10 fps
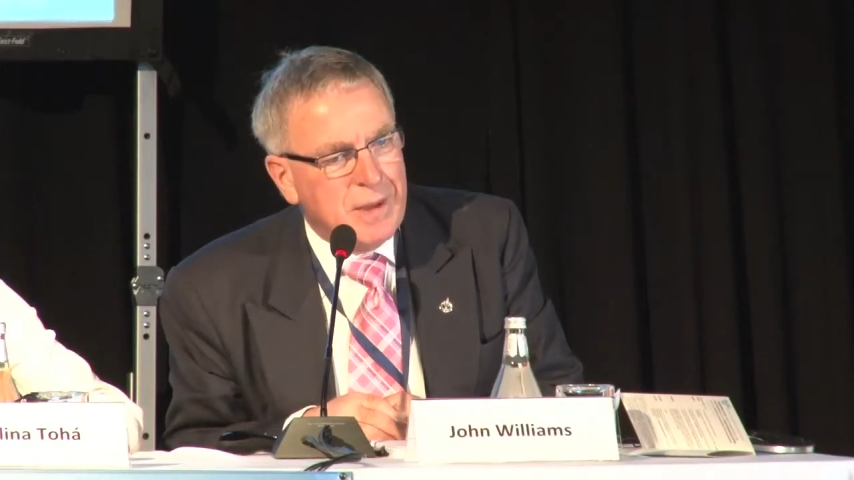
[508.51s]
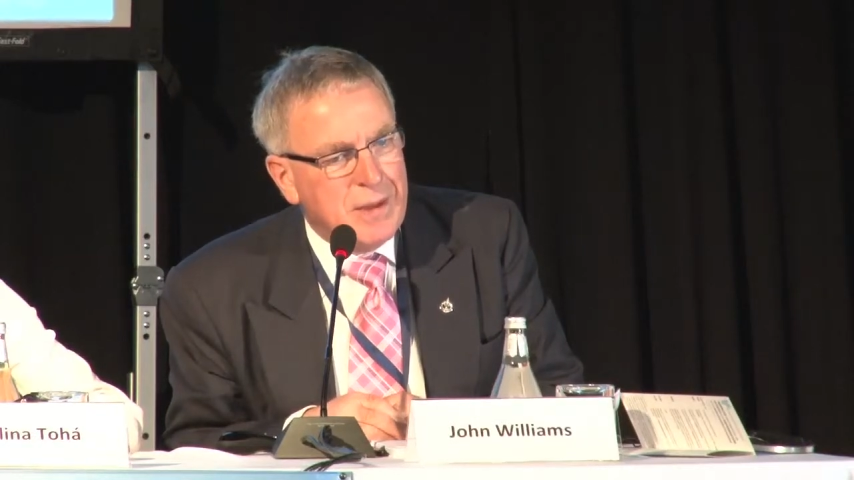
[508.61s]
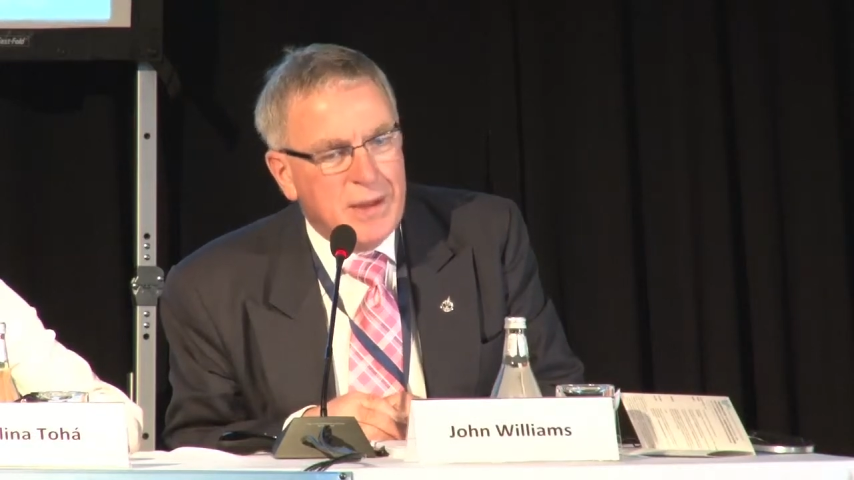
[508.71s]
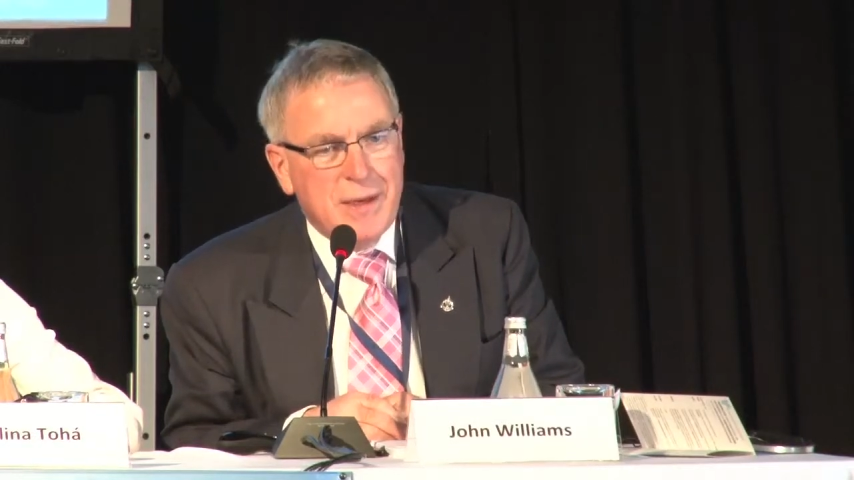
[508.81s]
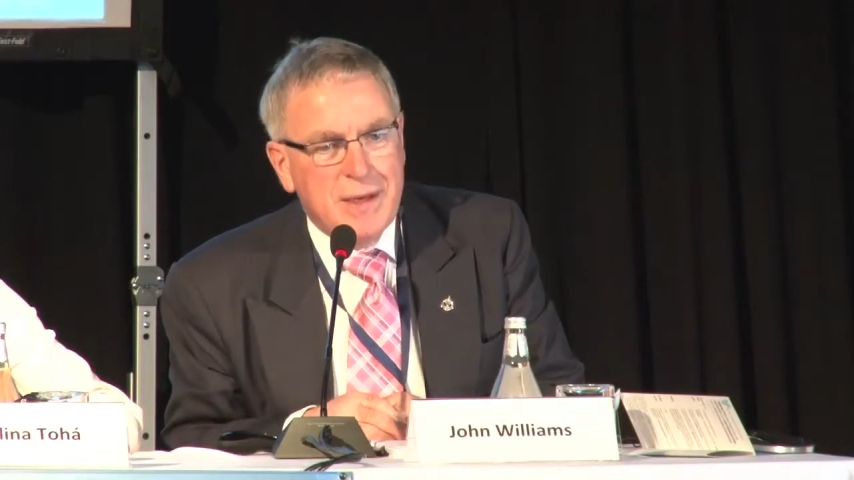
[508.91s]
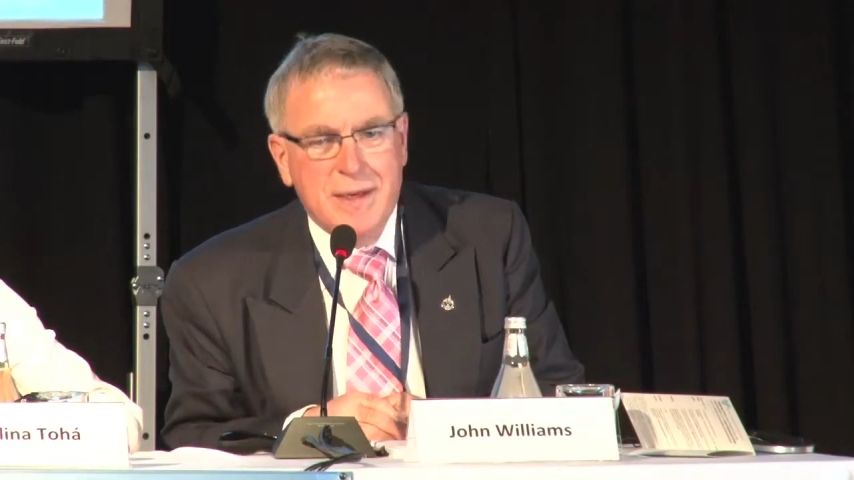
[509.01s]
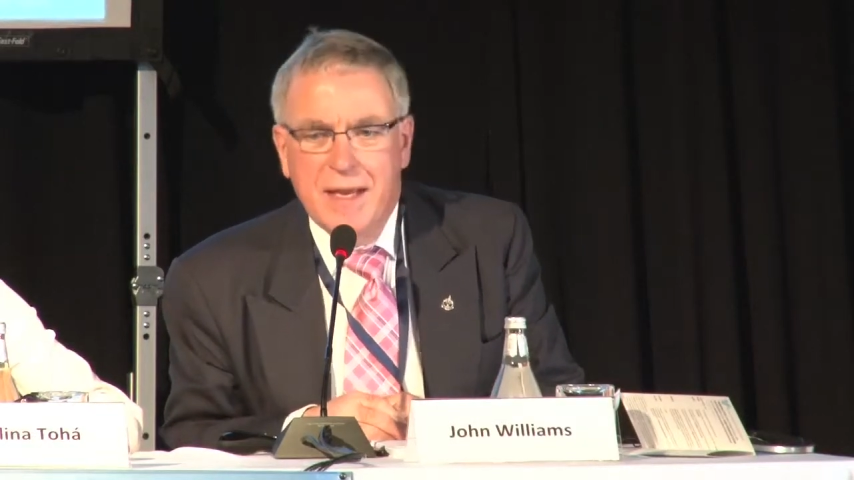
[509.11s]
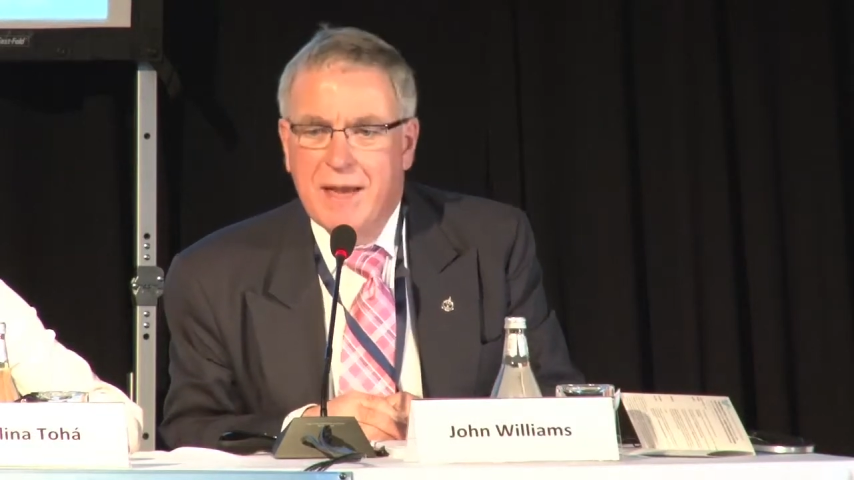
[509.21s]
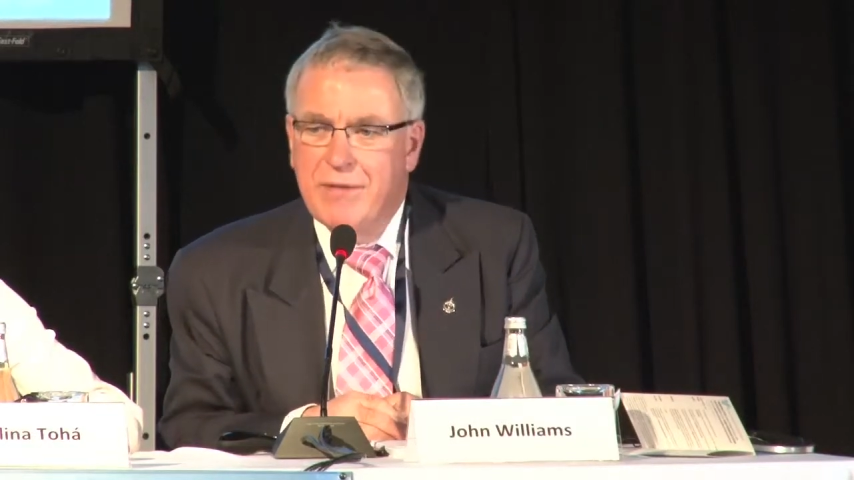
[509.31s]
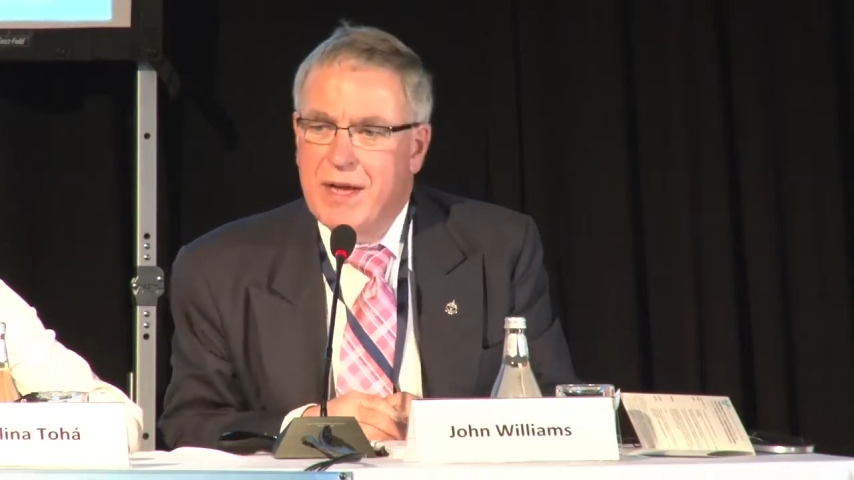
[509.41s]
They didn't
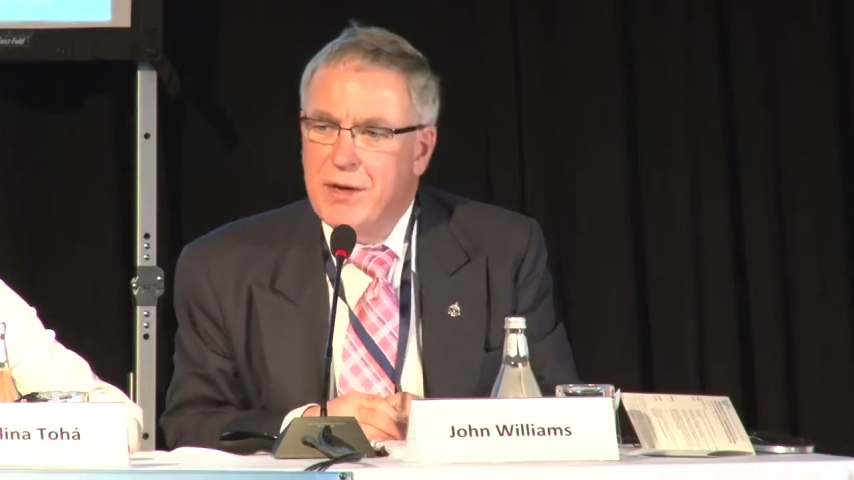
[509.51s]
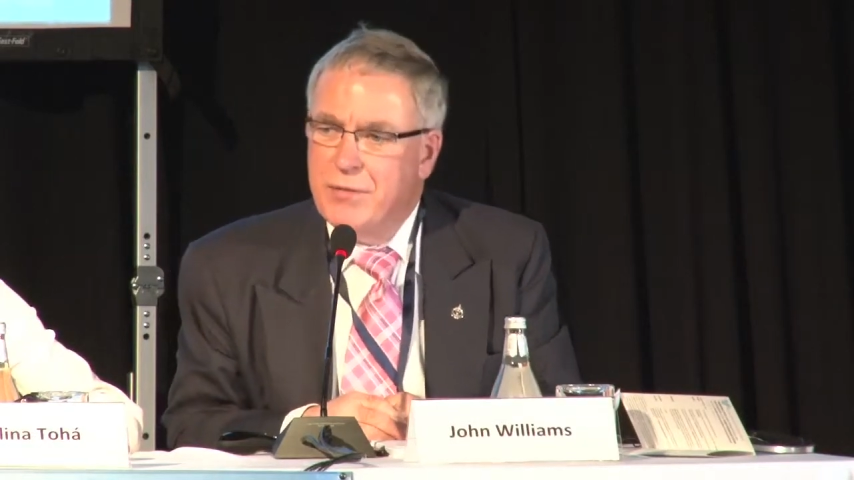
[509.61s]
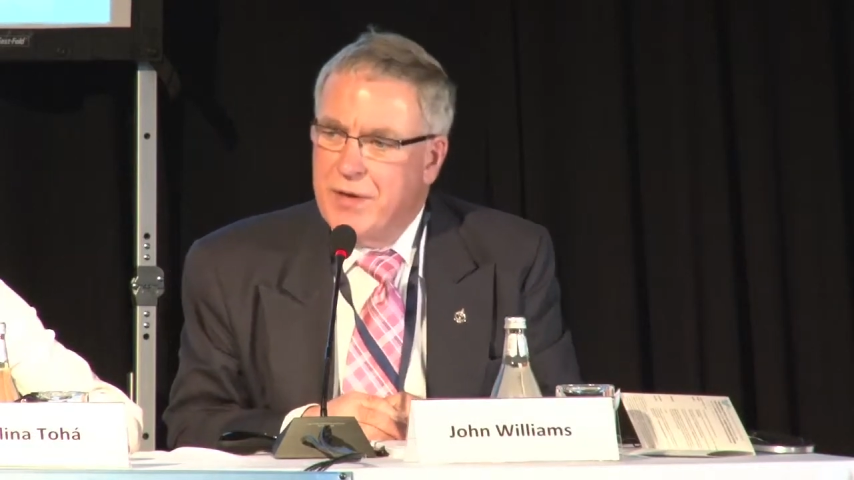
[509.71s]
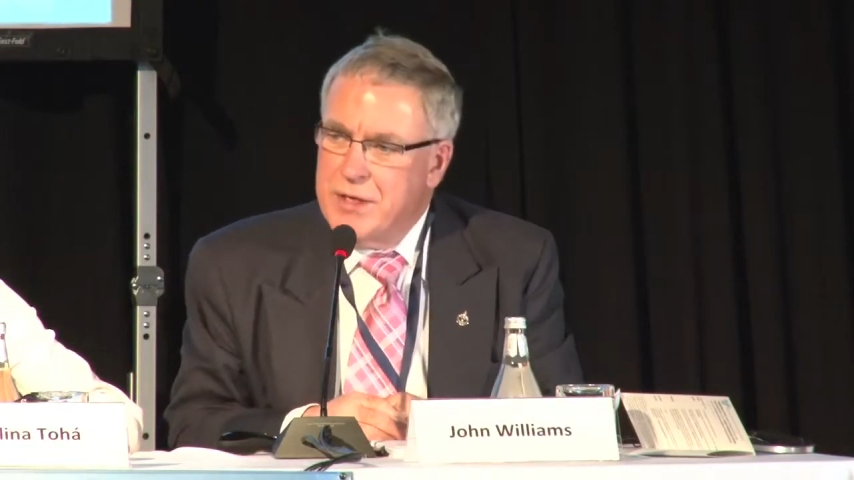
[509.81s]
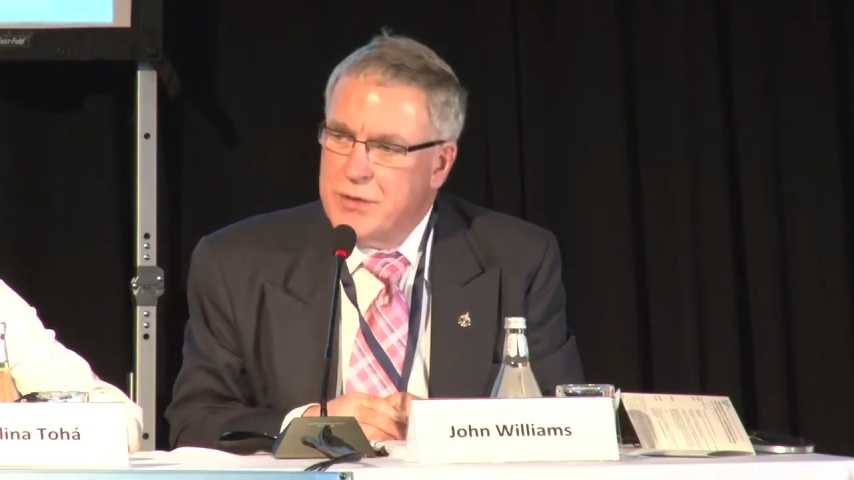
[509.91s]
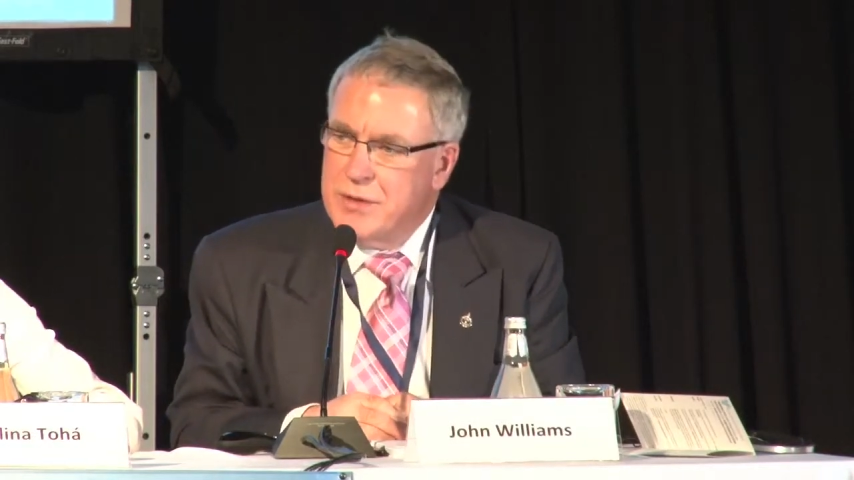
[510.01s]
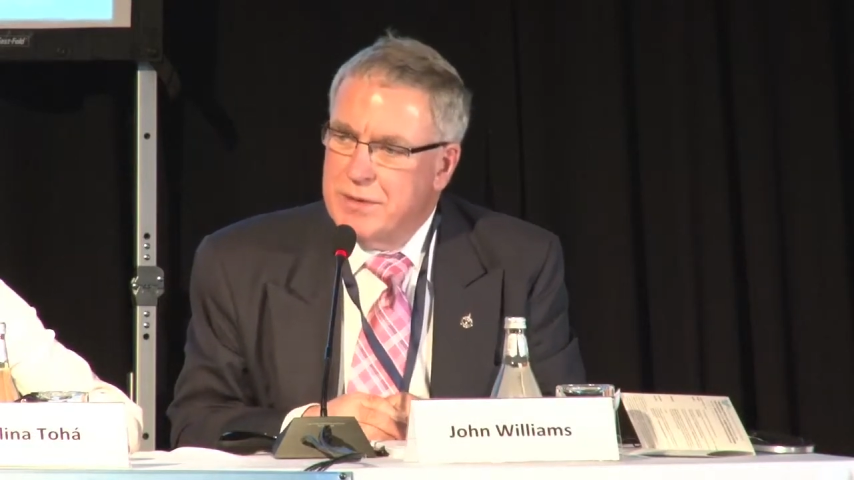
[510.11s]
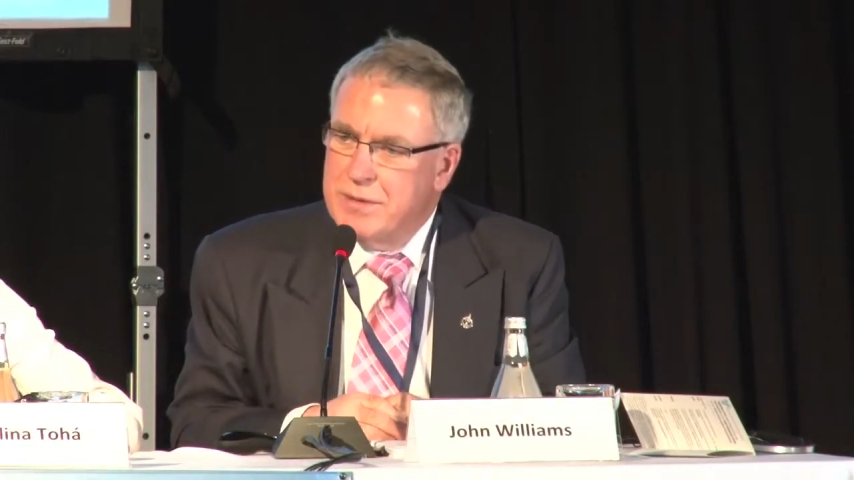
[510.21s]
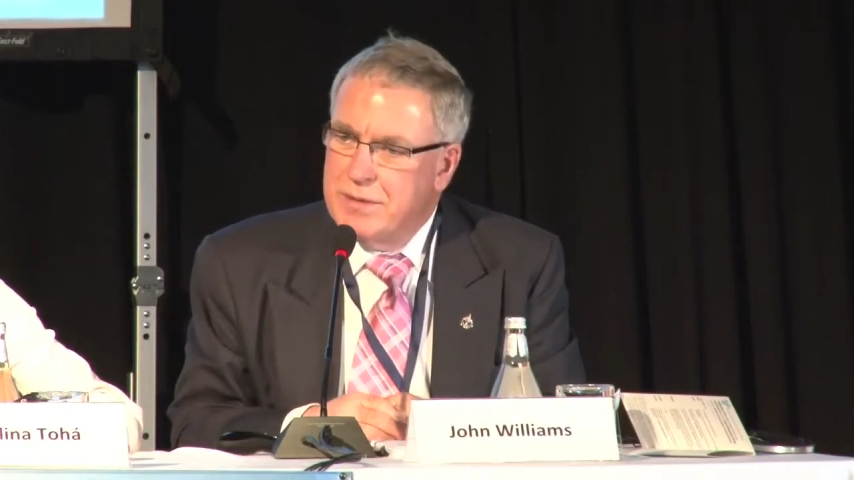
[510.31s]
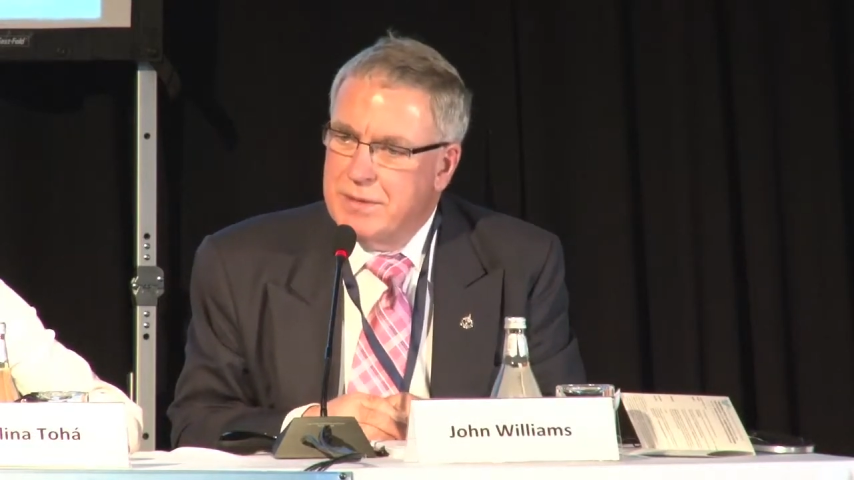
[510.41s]
have innovation,